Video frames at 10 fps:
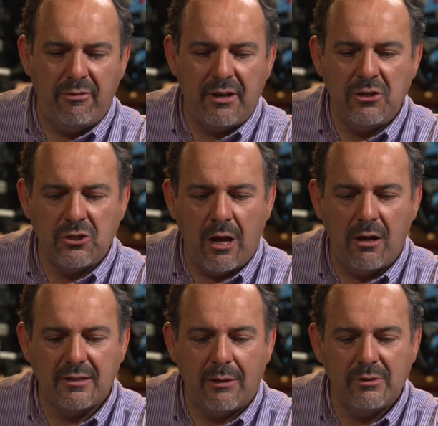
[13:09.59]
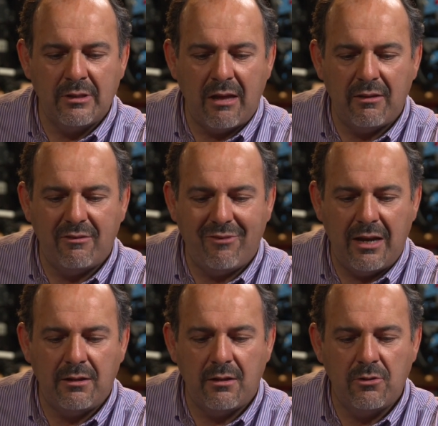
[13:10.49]
these shows, that was another
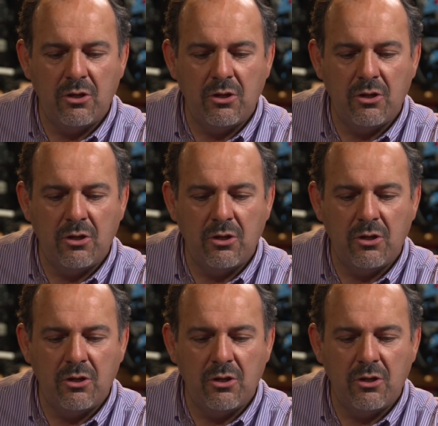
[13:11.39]
advantage.